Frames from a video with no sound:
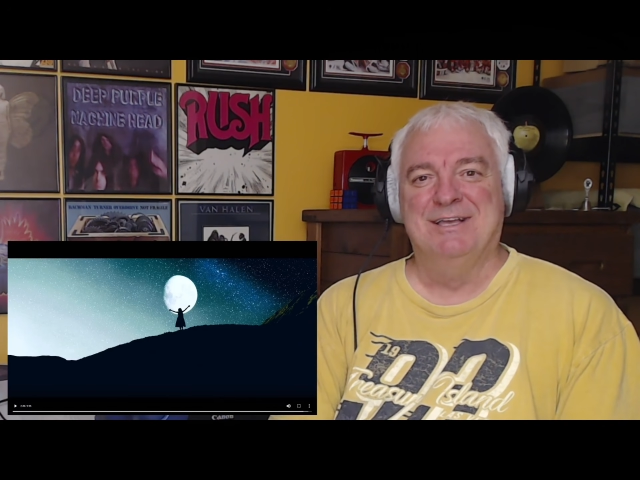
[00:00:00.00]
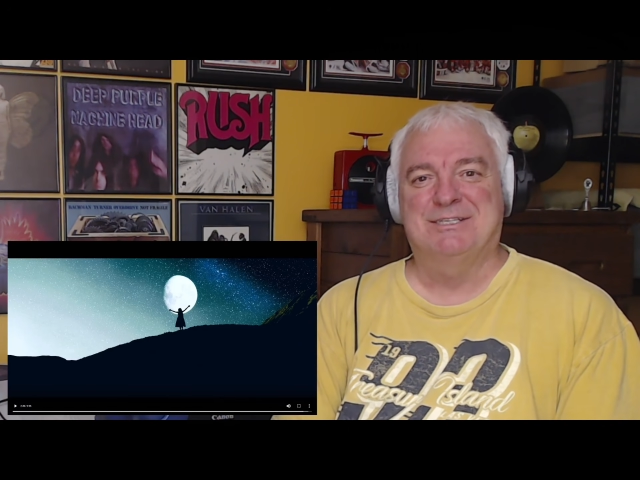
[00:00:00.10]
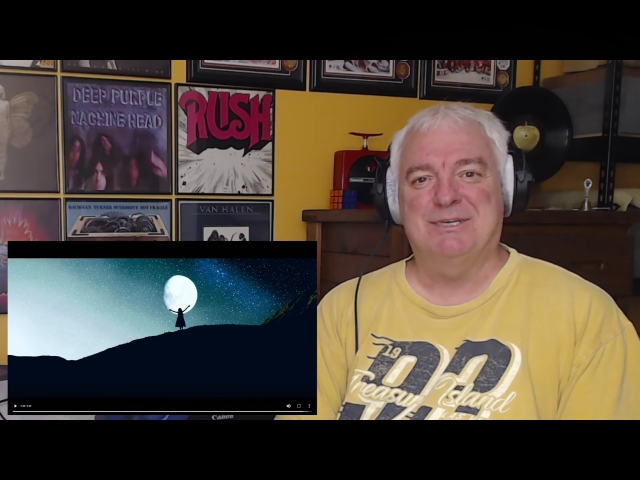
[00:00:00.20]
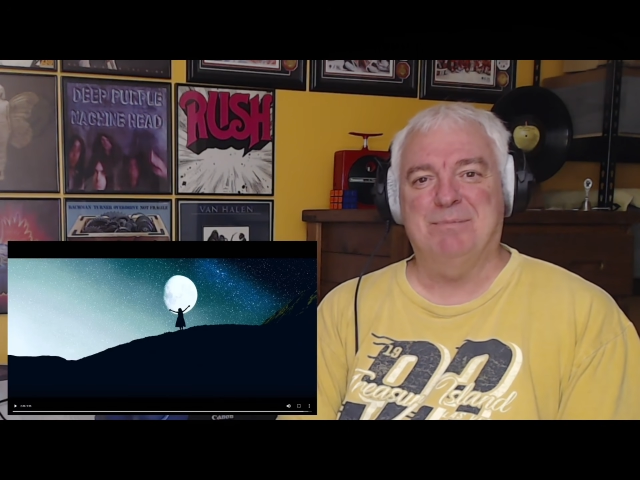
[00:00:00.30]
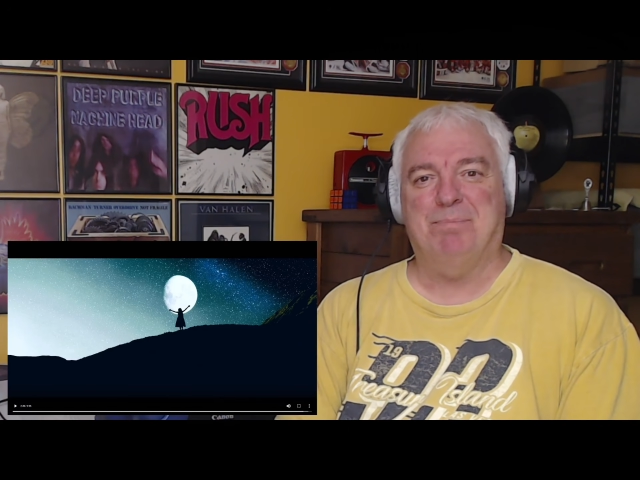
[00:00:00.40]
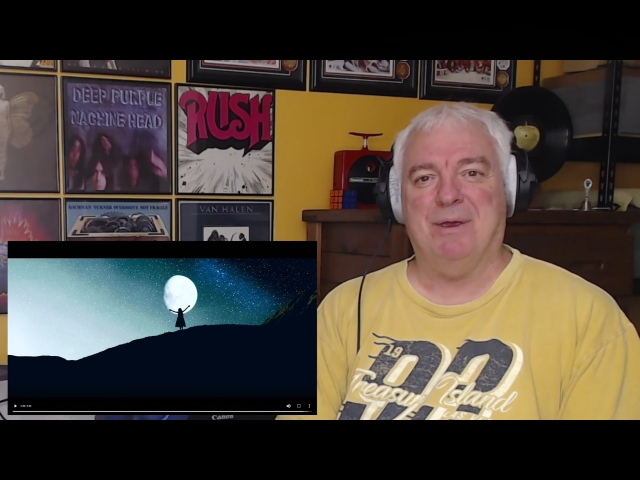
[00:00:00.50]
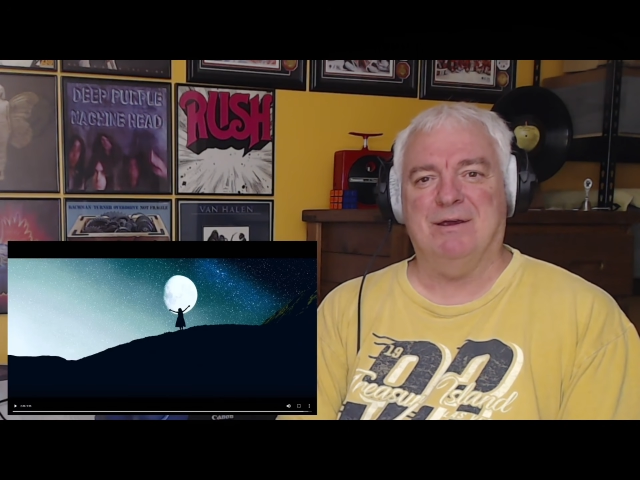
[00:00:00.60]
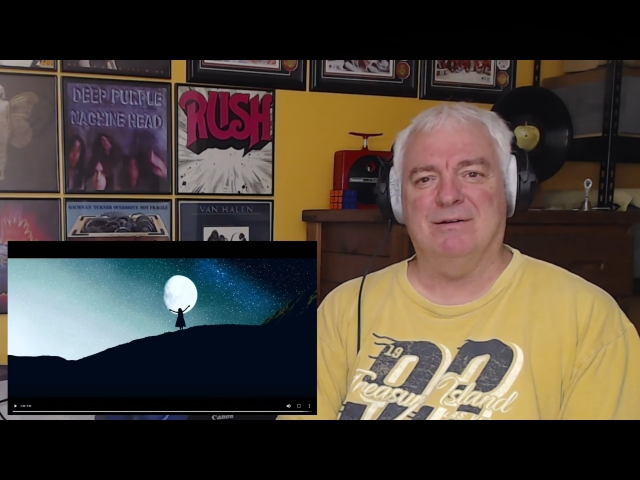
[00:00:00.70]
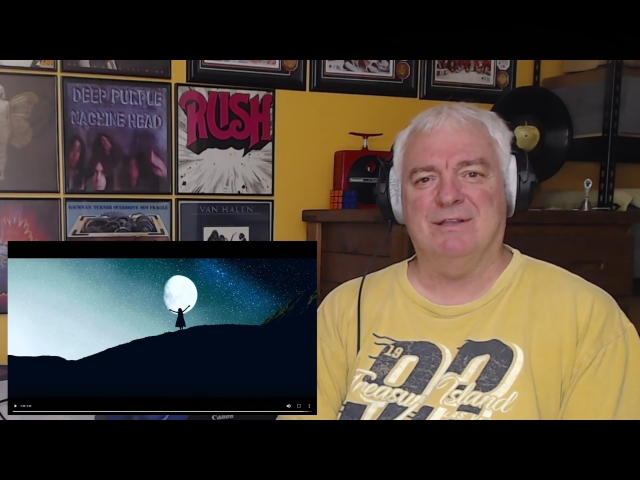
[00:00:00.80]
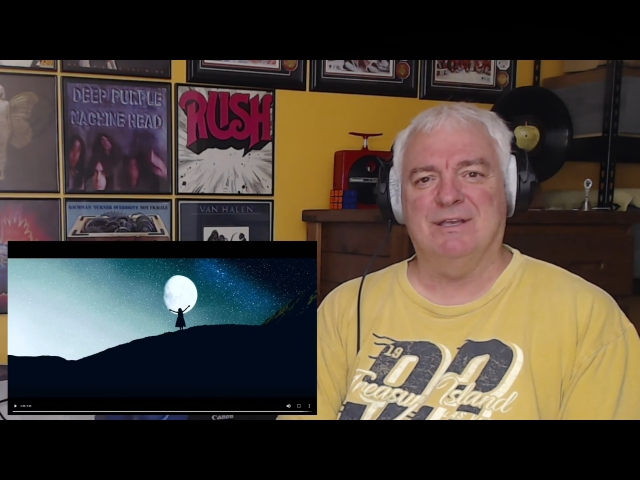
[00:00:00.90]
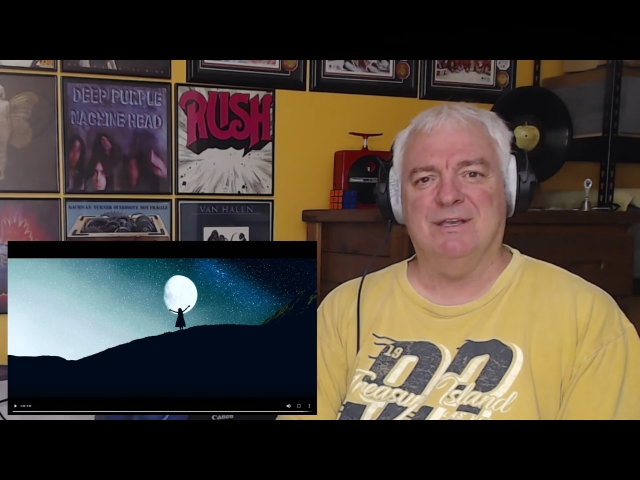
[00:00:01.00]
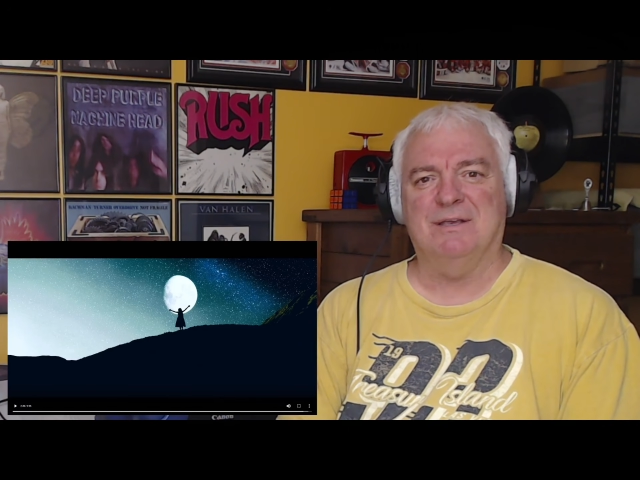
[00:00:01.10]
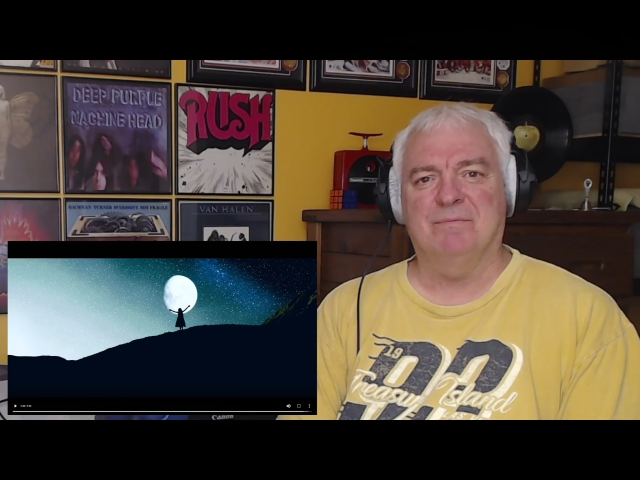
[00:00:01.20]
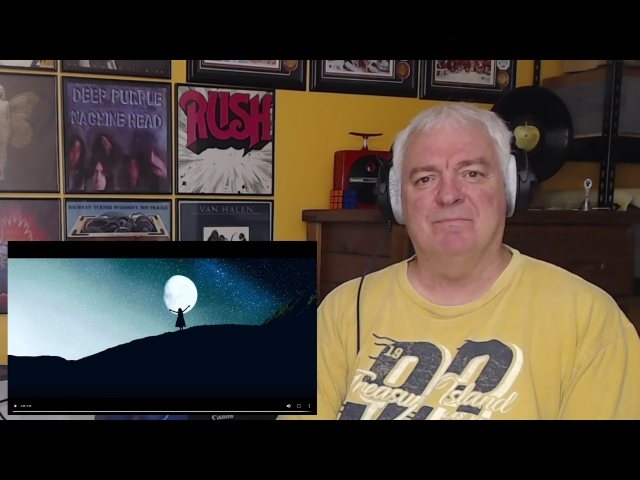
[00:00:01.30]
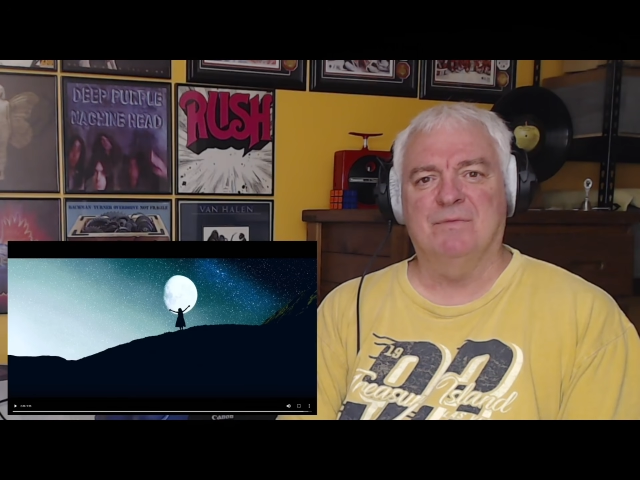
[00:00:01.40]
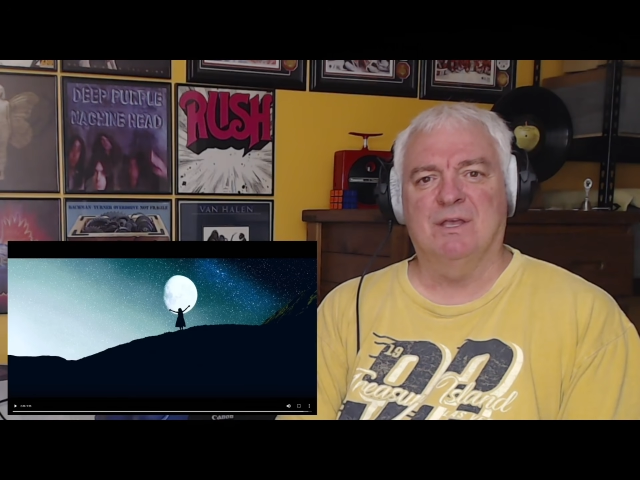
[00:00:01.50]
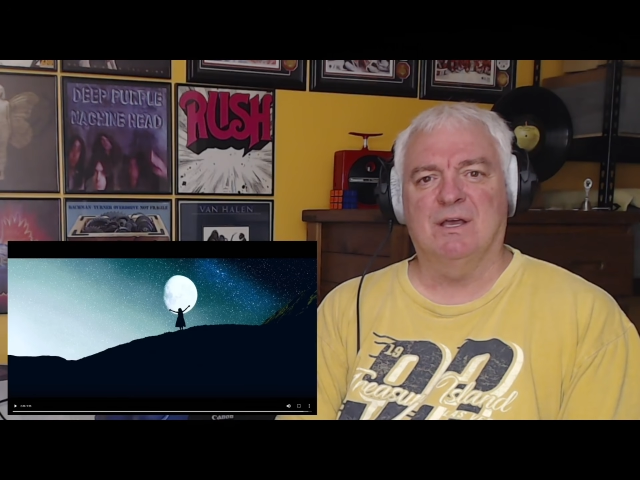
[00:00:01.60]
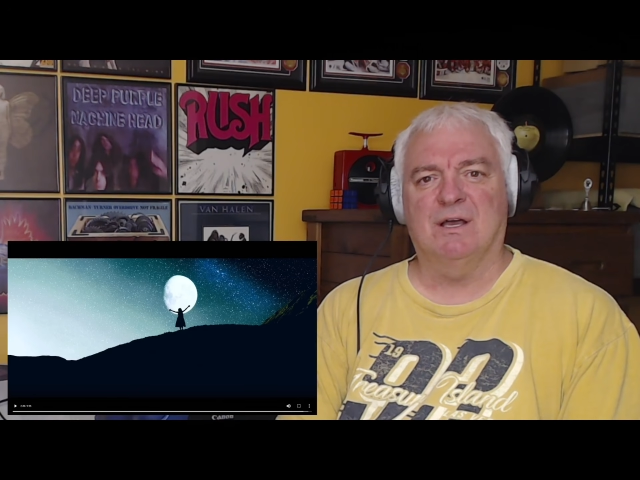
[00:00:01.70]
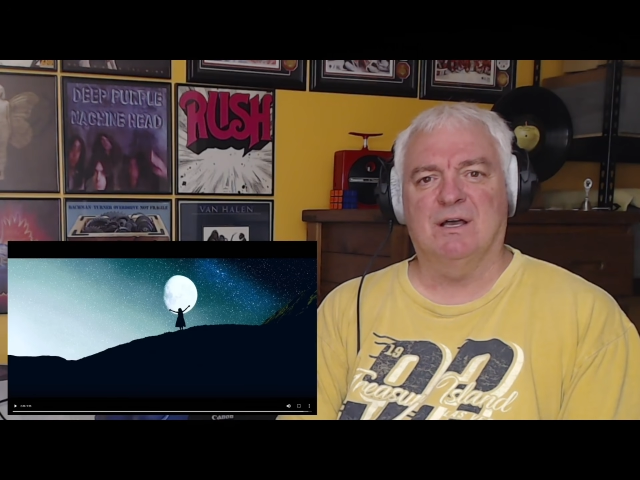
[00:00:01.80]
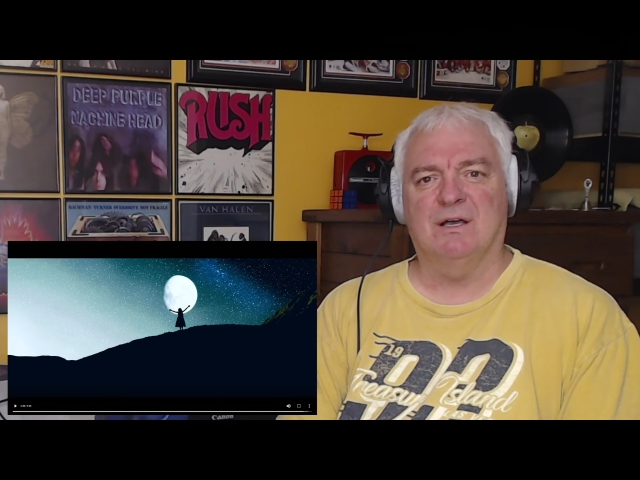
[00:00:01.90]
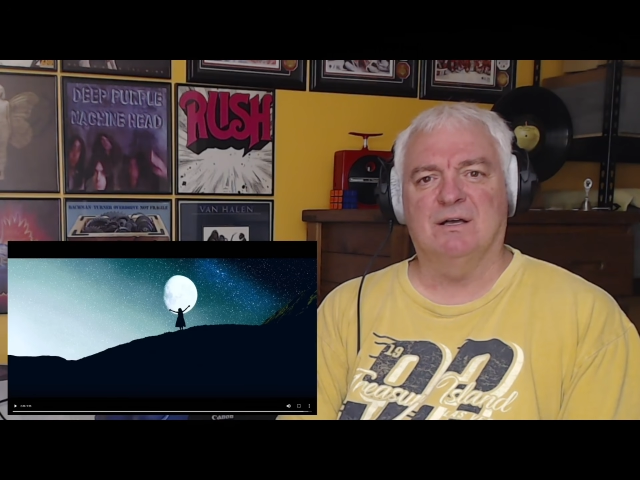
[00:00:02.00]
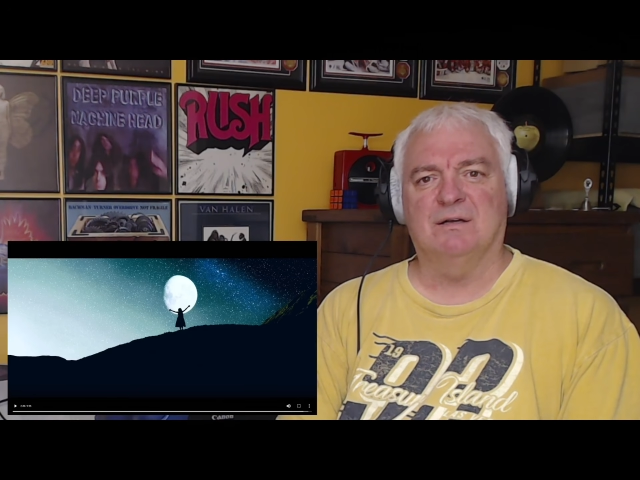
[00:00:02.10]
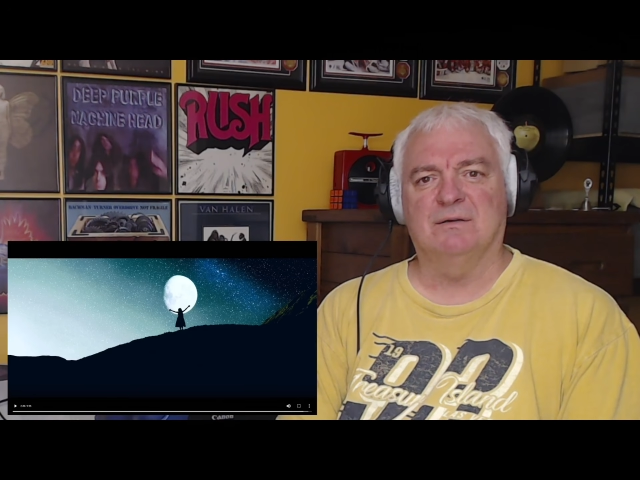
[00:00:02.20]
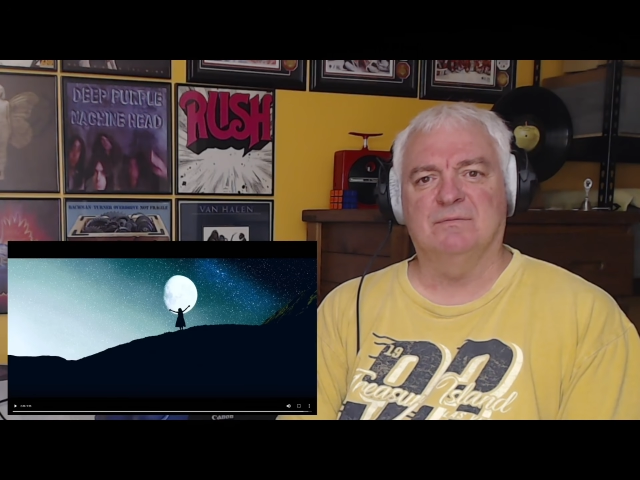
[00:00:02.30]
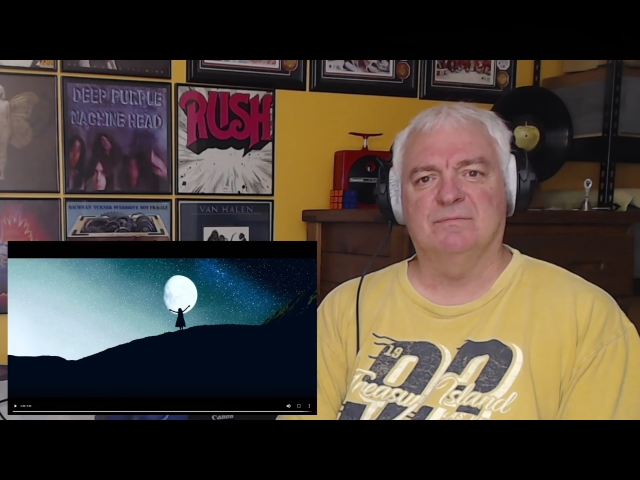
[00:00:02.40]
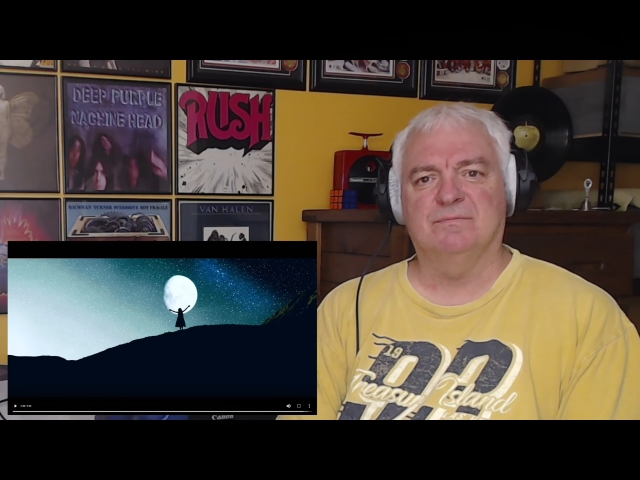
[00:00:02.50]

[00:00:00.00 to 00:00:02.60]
She barely um,